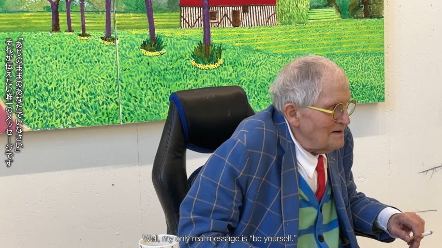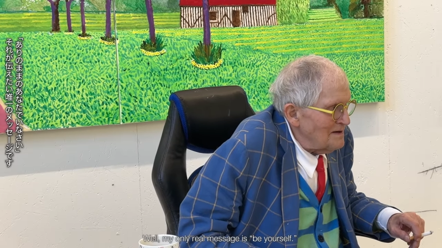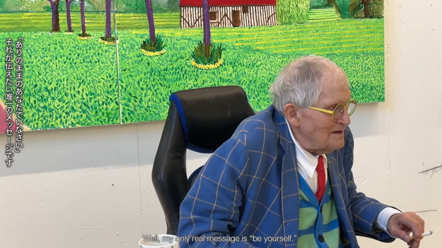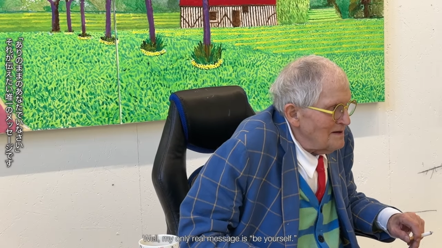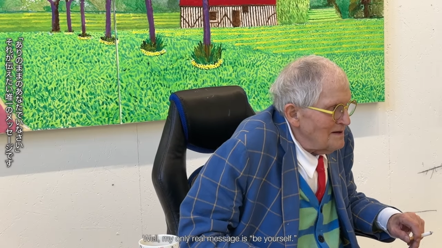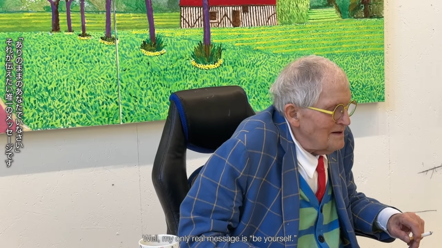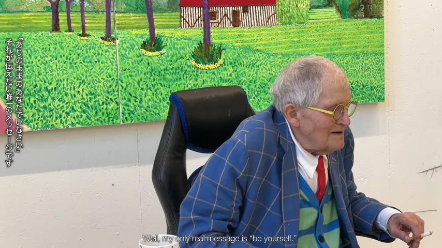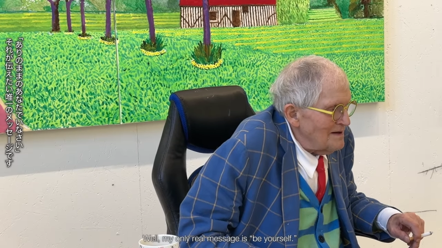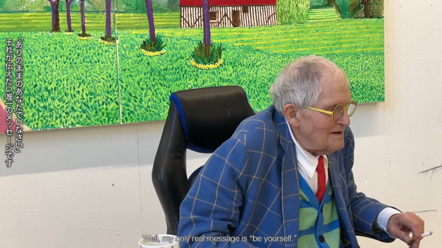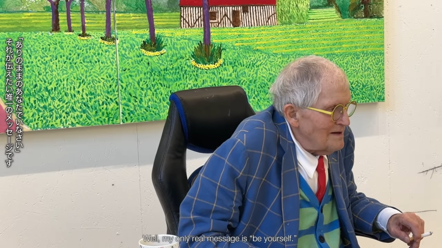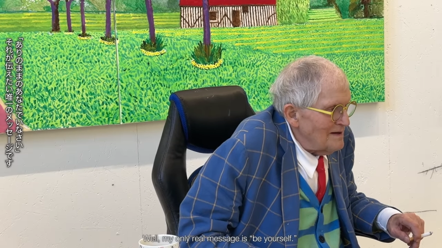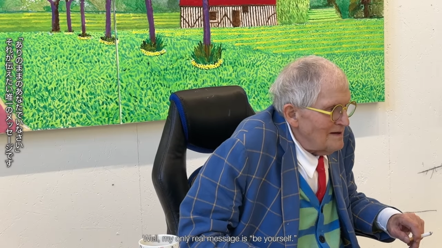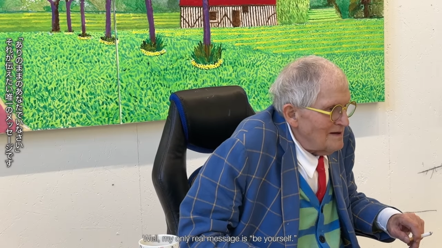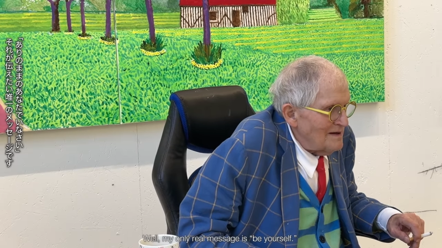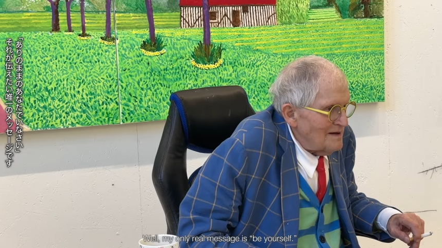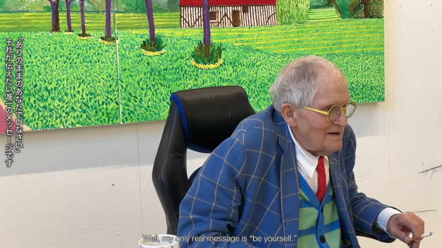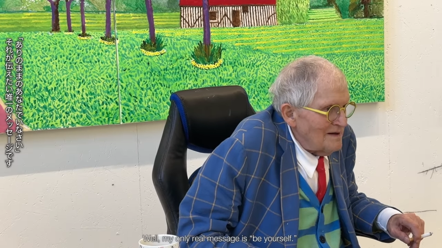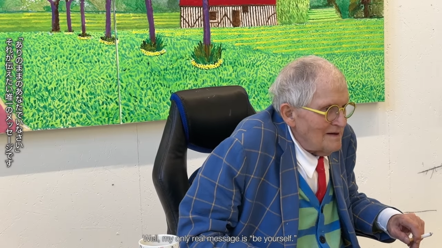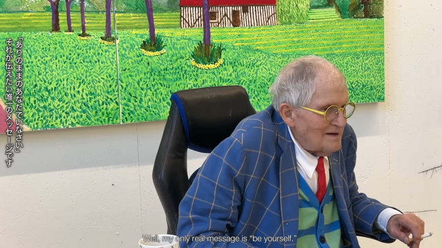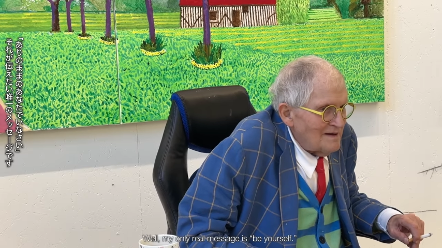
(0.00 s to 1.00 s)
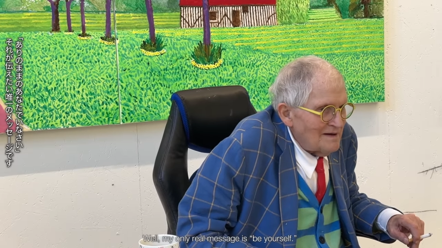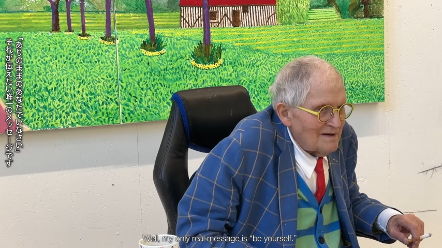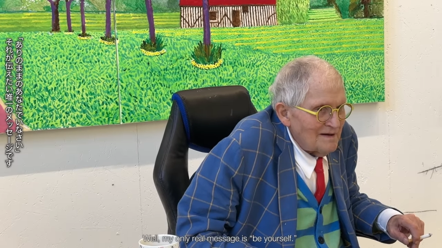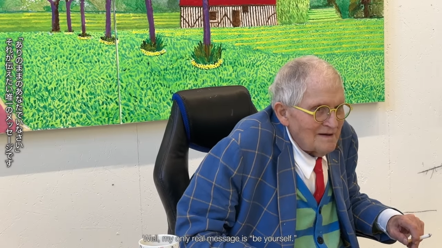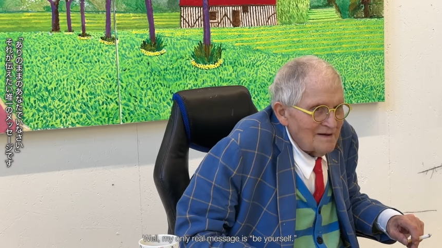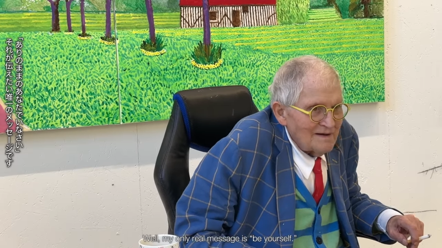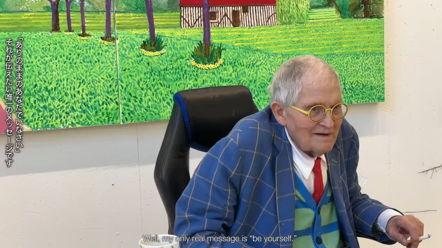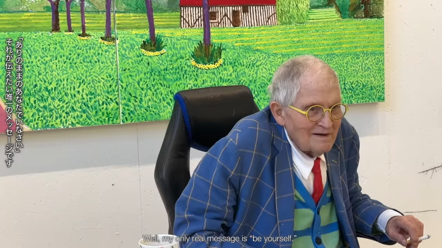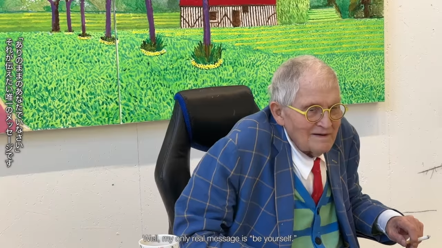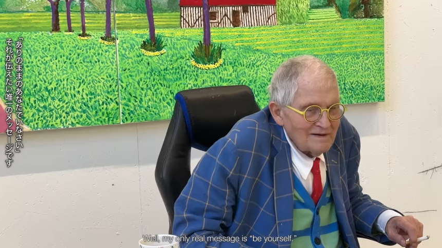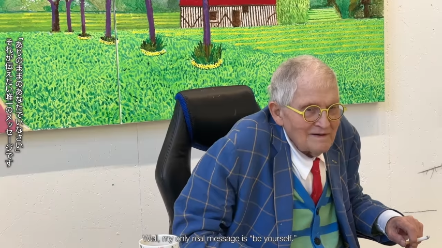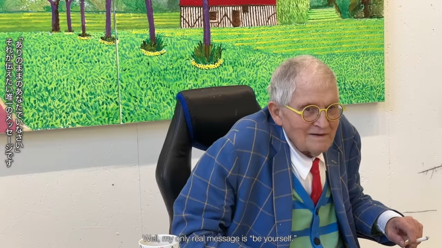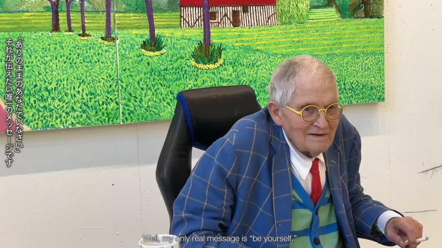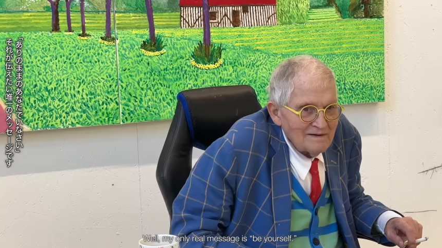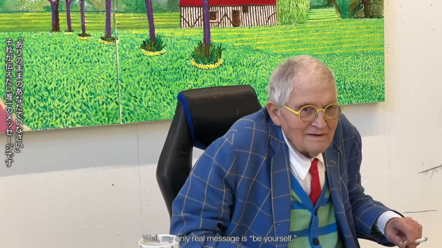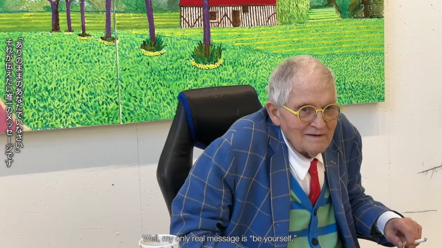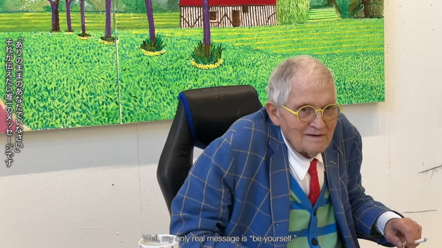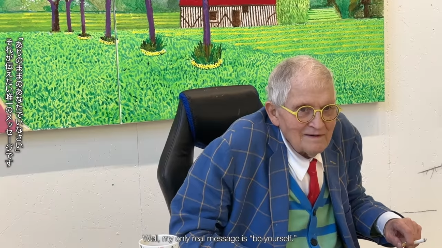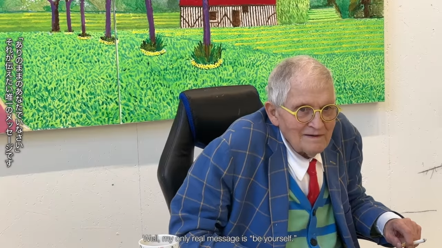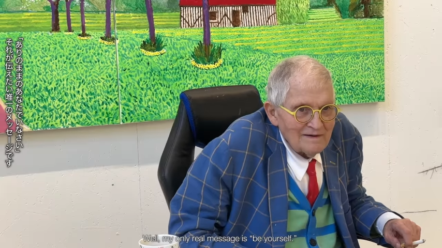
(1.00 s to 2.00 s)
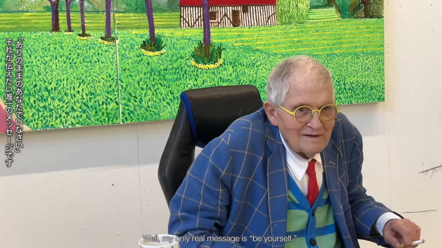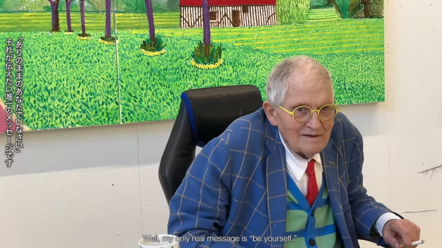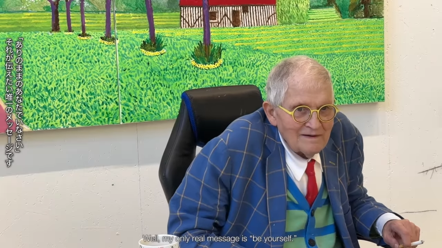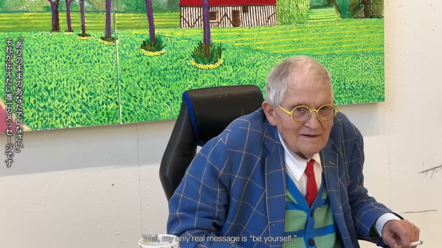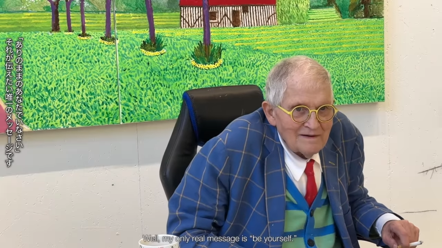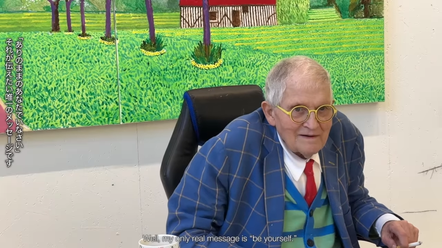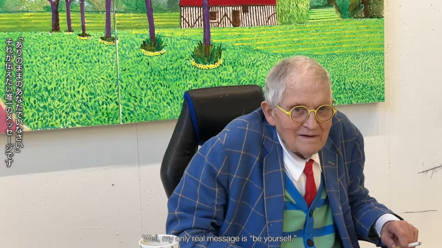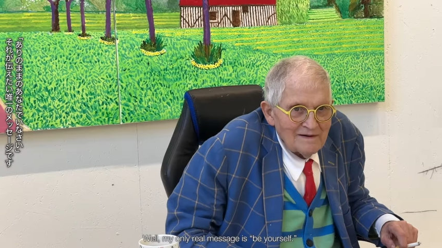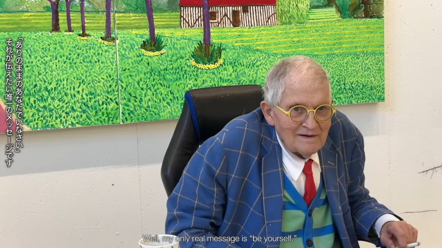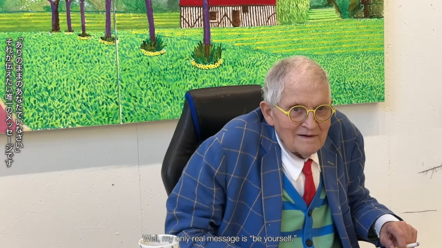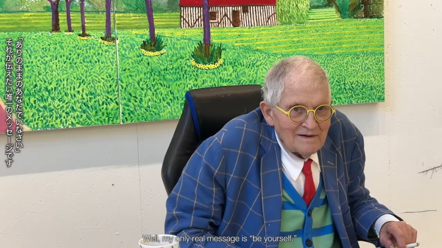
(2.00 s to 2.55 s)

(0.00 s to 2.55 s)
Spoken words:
(no one is talking)